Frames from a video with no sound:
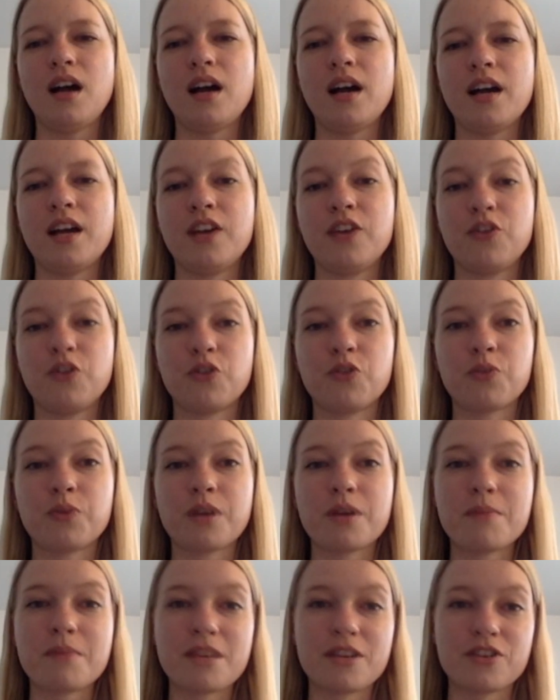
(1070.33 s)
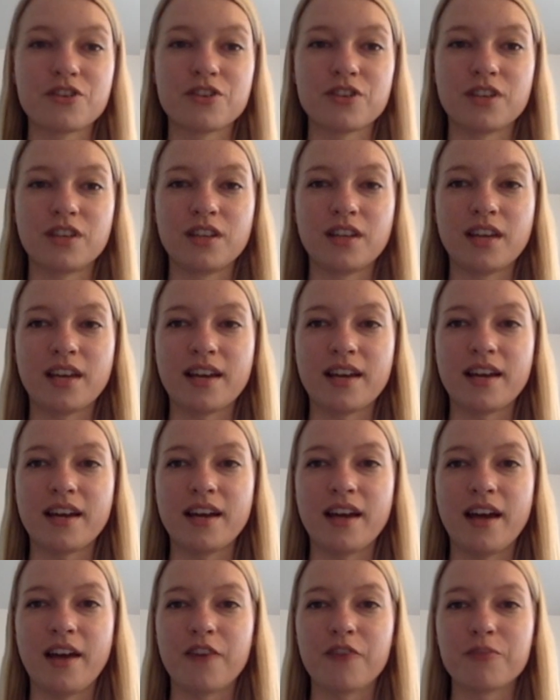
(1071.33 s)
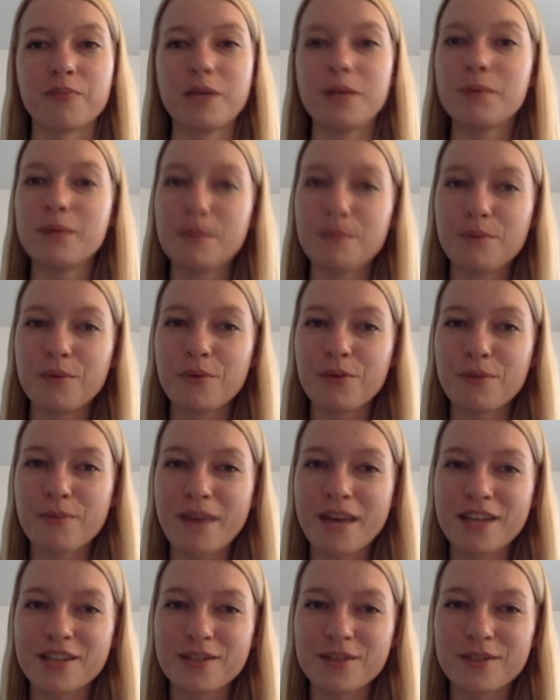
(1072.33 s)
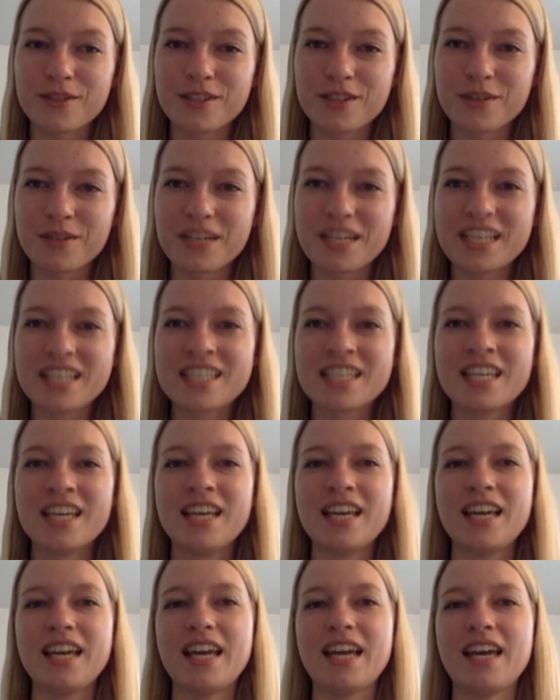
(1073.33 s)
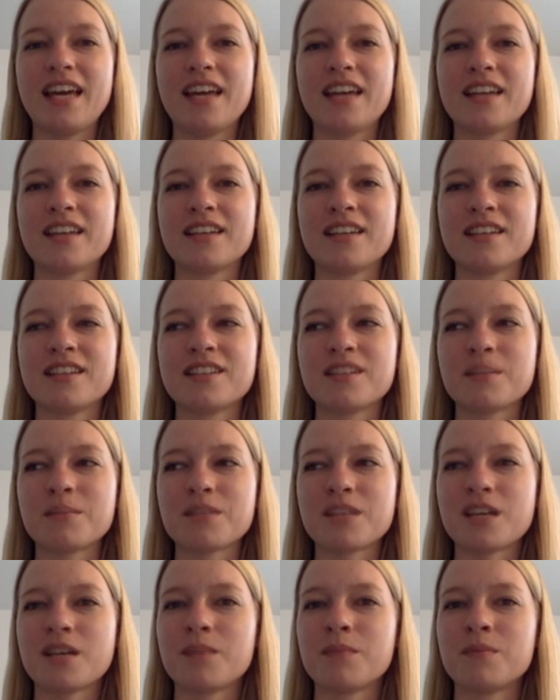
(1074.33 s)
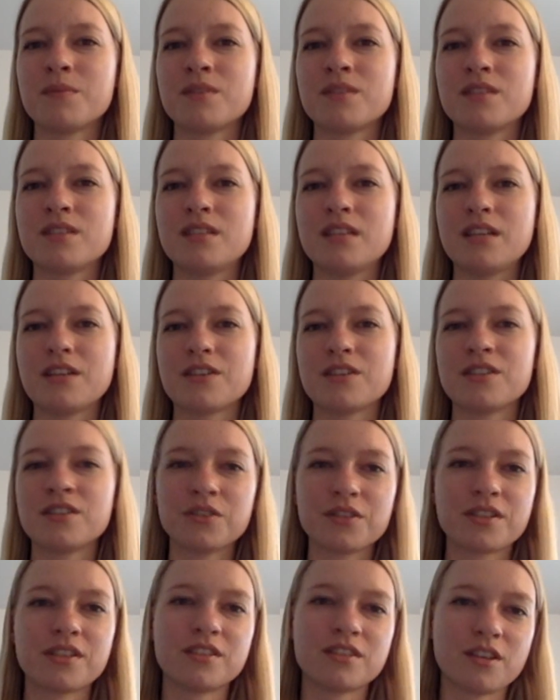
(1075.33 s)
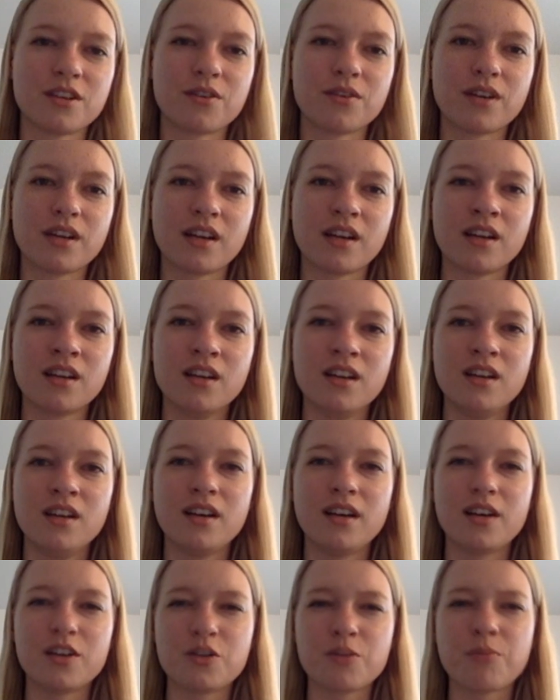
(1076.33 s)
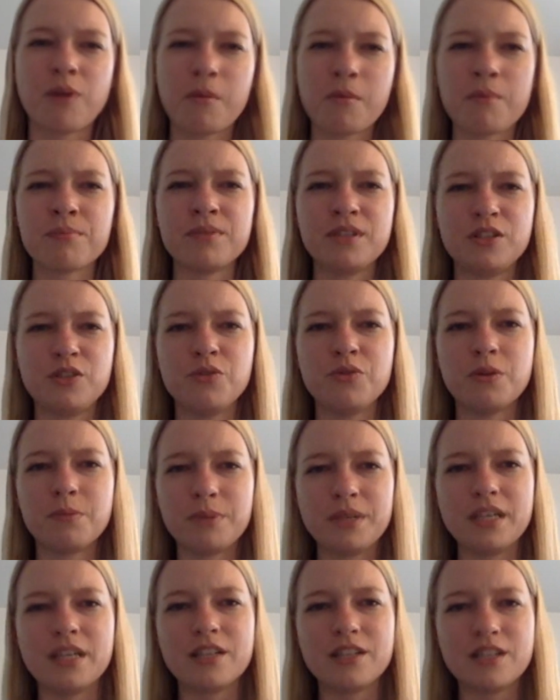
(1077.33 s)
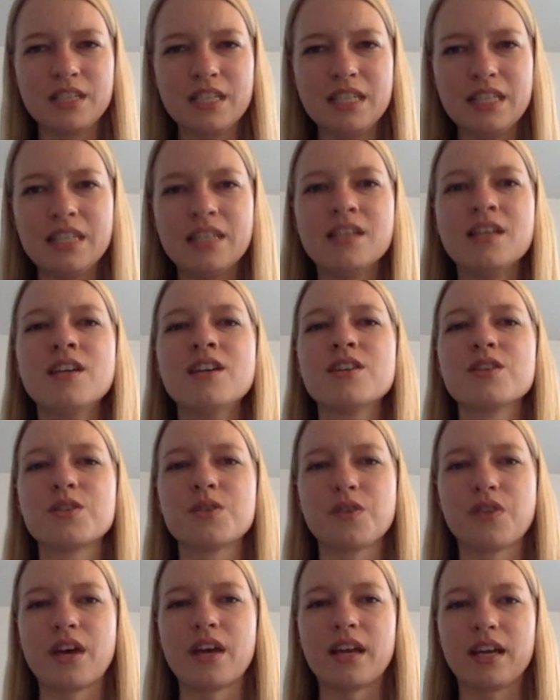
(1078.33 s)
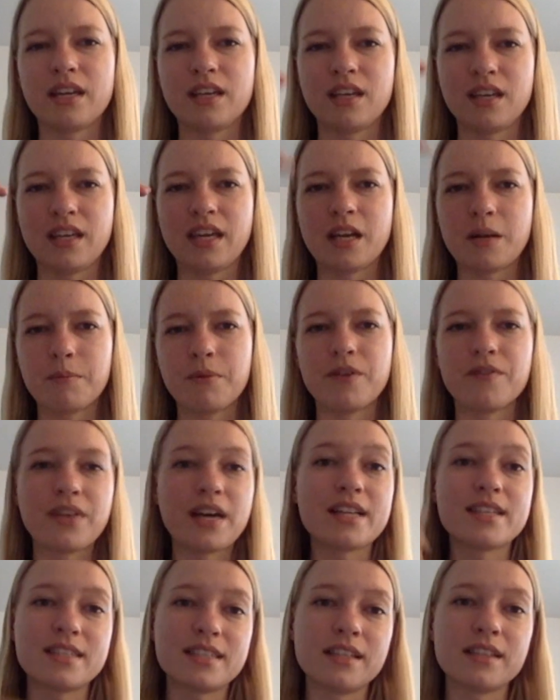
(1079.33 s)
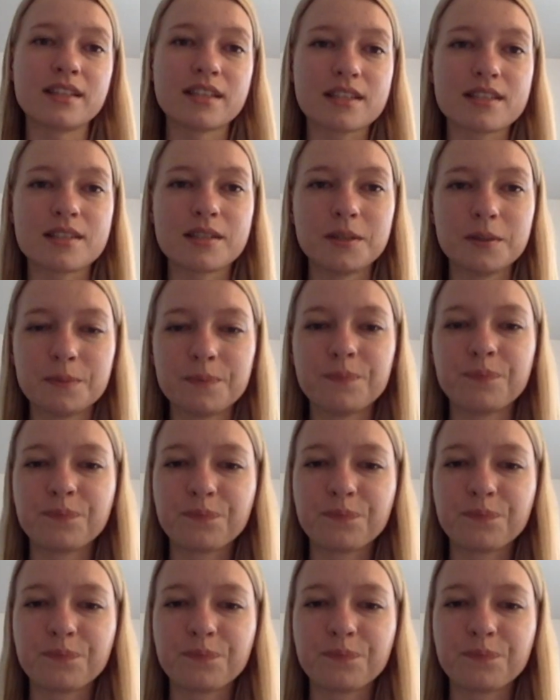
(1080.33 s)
I just want to mention that I have met people with master's degrees, and sometimes they're still considering I should probably do a PhD so that I can get above that ceiling still.